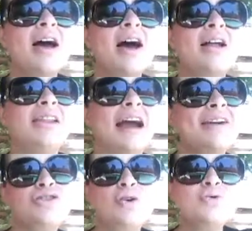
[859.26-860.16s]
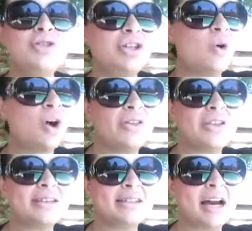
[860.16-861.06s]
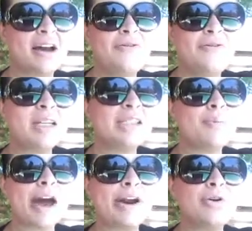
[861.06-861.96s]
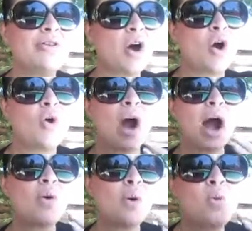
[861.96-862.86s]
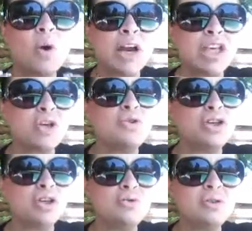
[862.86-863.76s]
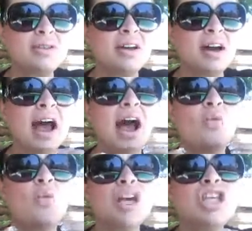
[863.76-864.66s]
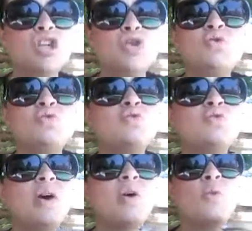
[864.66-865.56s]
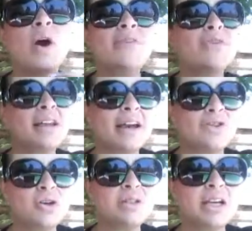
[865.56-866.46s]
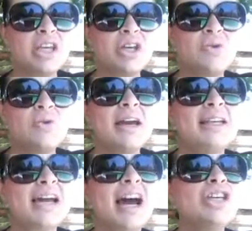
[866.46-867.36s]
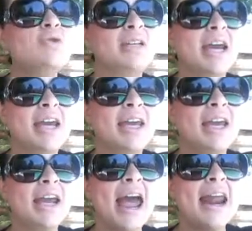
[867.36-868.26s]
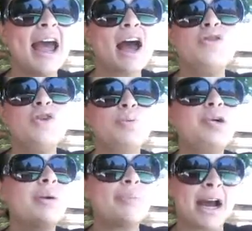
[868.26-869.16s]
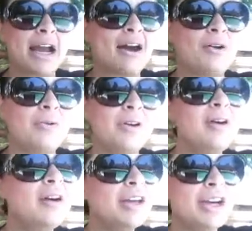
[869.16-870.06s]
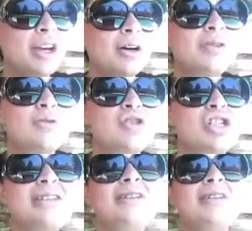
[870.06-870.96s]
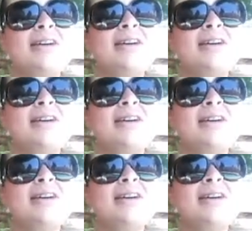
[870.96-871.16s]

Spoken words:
Life throws you all this stuff, but it's a matter of what you use, whatever life throws at you, it's how you take it and how you put it back out. So just